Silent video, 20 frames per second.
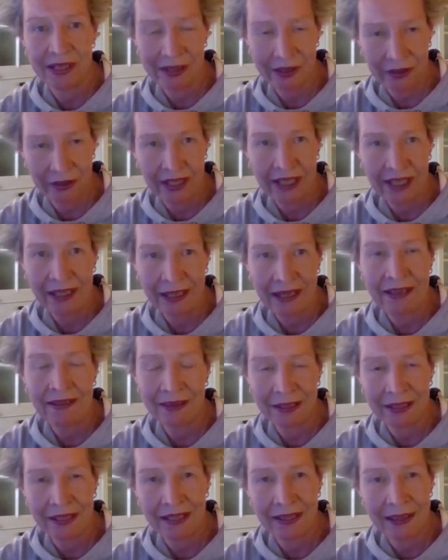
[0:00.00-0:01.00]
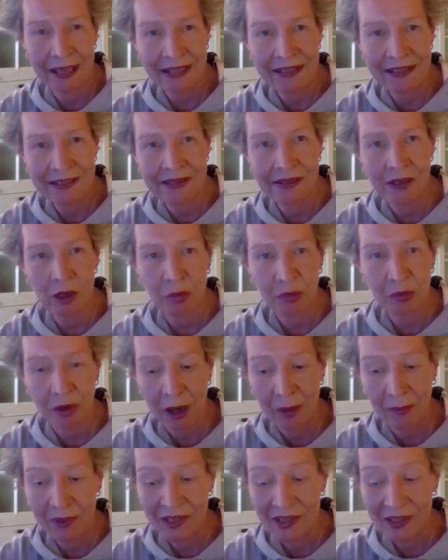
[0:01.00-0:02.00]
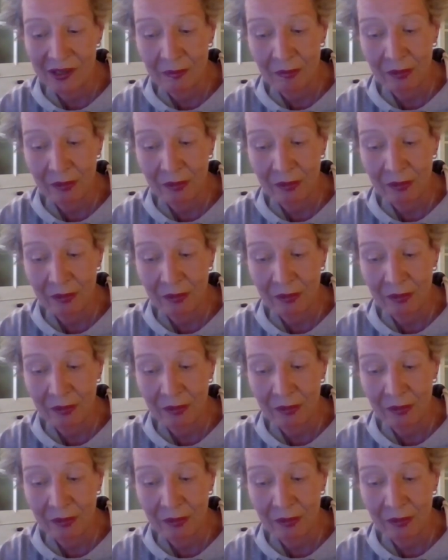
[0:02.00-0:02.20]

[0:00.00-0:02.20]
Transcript: again, I think that's a promise.